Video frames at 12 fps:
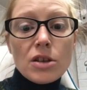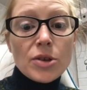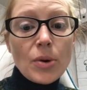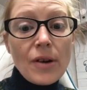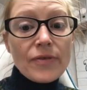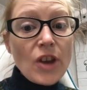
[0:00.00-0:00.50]

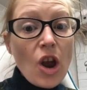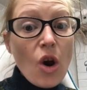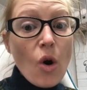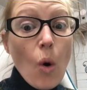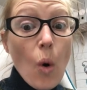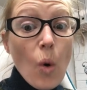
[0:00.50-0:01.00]
So
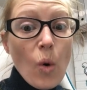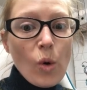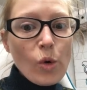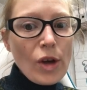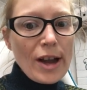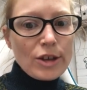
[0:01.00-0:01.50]
after
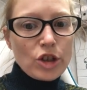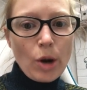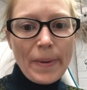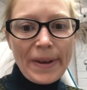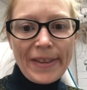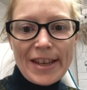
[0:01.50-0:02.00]
all that
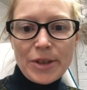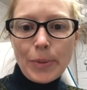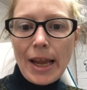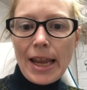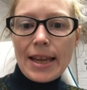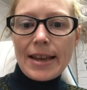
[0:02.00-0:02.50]
shopping
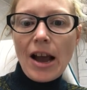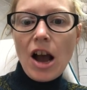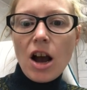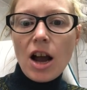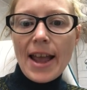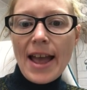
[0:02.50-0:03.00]
this week,
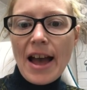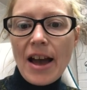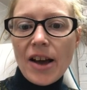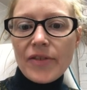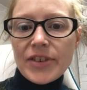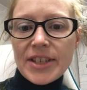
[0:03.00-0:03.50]
I
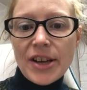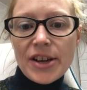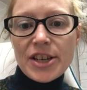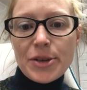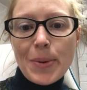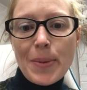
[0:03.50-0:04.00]
have
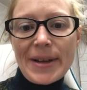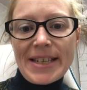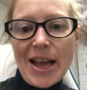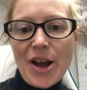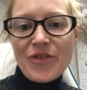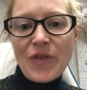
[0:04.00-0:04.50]
decided to put
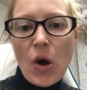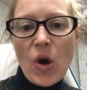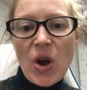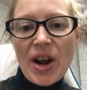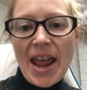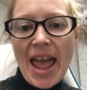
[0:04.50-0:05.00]
myself
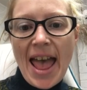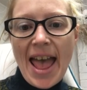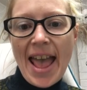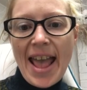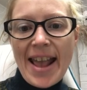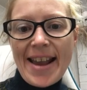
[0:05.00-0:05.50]
on
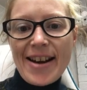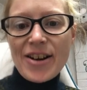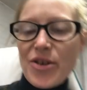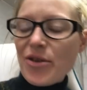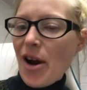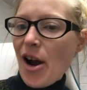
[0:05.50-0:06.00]
a
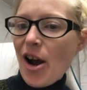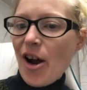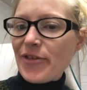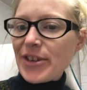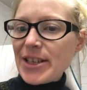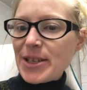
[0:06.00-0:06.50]

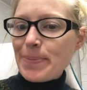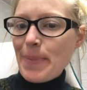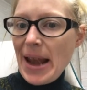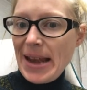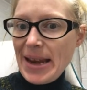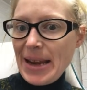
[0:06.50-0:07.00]
craft
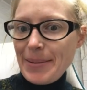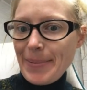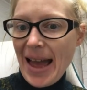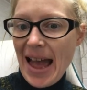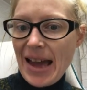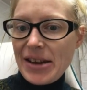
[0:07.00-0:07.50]

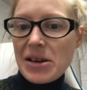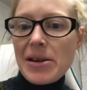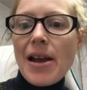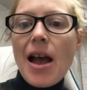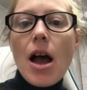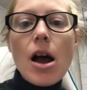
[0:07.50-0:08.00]
spending ban.
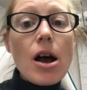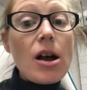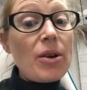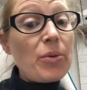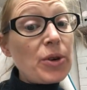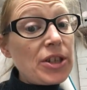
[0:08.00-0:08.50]

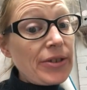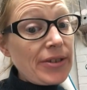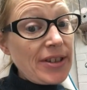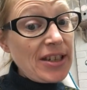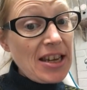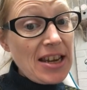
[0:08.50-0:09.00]
Uh, we
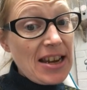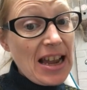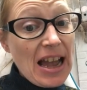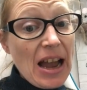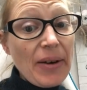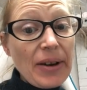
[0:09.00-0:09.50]
shall see
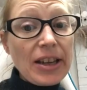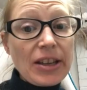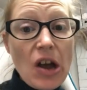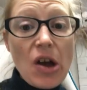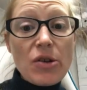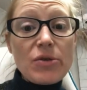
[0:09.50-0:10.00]
how
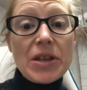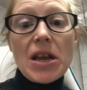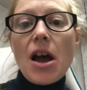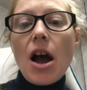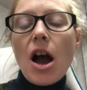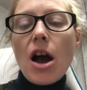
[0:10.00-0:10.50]
it goes.
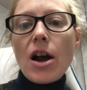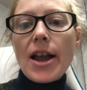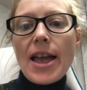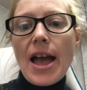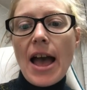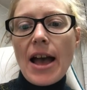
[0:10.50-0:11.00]

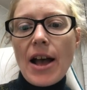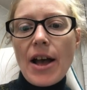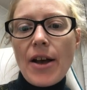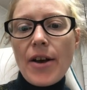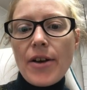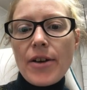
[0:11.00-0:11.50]
I
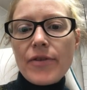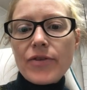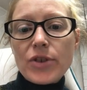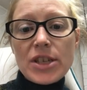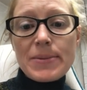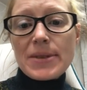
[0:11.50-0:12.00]

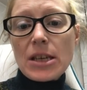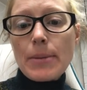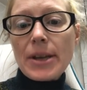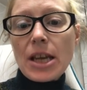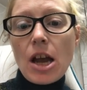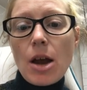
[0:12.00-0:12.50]
have Christmas
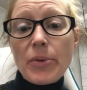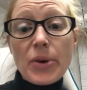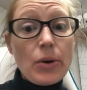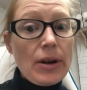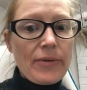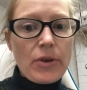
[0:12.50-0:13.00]
coming up.
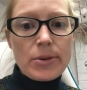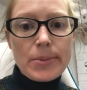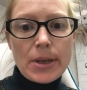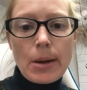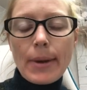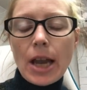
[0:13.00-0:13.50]
We all have
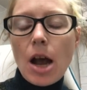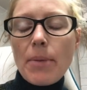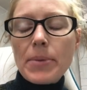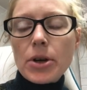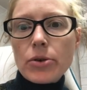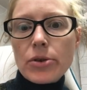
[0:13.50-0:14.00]
Christmas coming
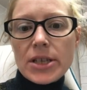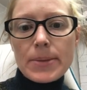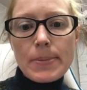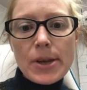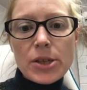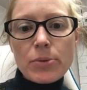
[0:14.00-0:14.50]
up, but
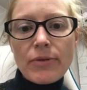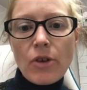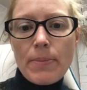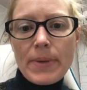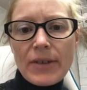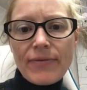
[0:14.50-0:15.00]
Christmas, we've
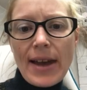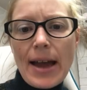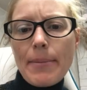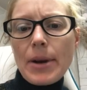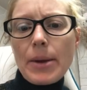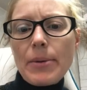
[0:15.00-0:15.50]
got big
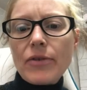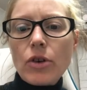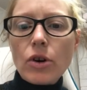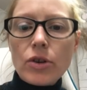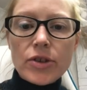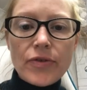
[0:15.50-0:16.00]
family, we've
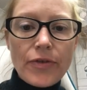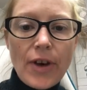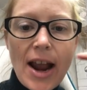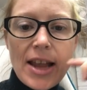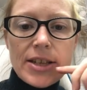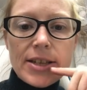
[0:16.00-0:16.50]
got lots of
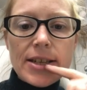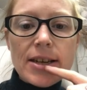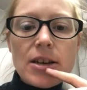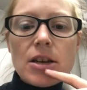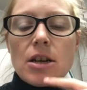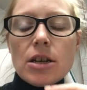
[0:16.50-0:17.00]
friends.
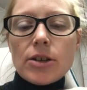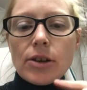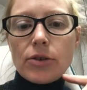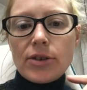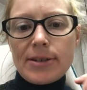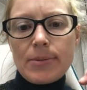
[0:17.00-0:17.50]

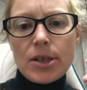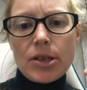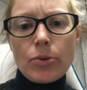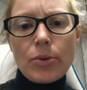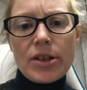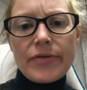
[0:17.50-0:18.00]
So Christmas
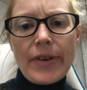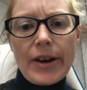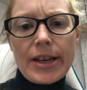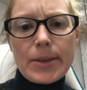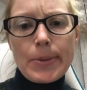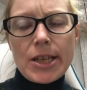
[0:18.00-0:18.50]
is always
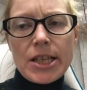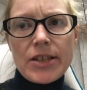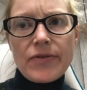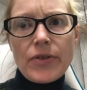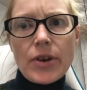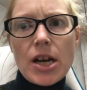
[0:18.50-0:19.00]
very
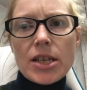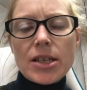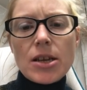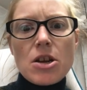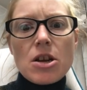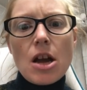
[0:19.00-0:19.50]
expensive for
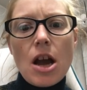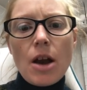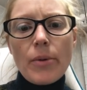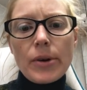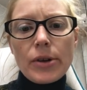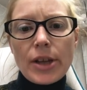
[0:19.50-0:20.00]
us.
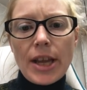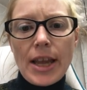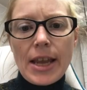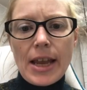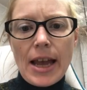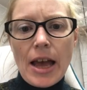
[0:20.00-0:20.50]
Uh, we're
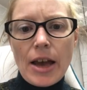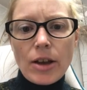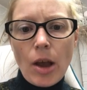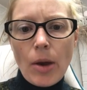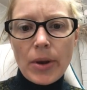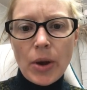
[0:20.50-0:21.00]
looking
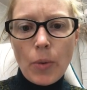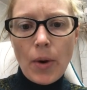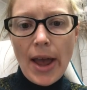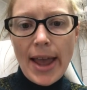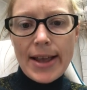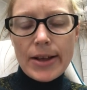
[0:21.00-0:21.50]
at going
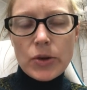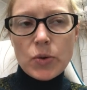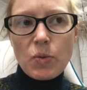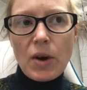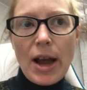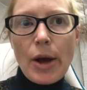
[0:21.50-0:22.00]
away
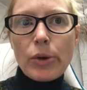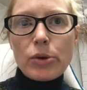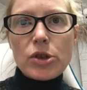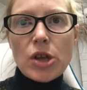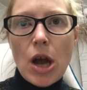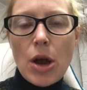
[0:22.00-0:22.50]
as
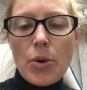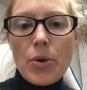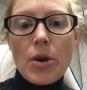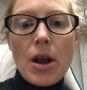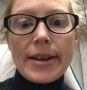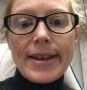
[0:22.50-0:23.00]
well. So
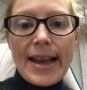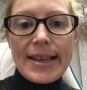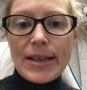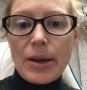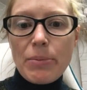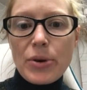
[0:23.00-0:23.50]

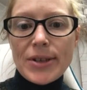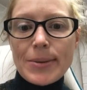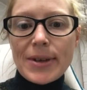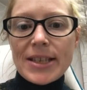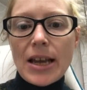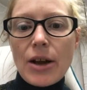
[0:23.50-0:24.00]
yes, I'm
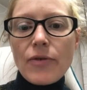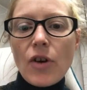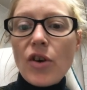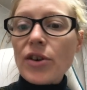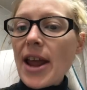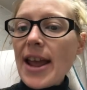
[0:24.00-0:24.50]
putting myself
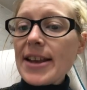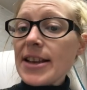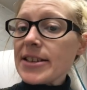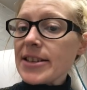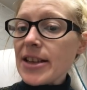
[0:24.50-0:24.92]
on a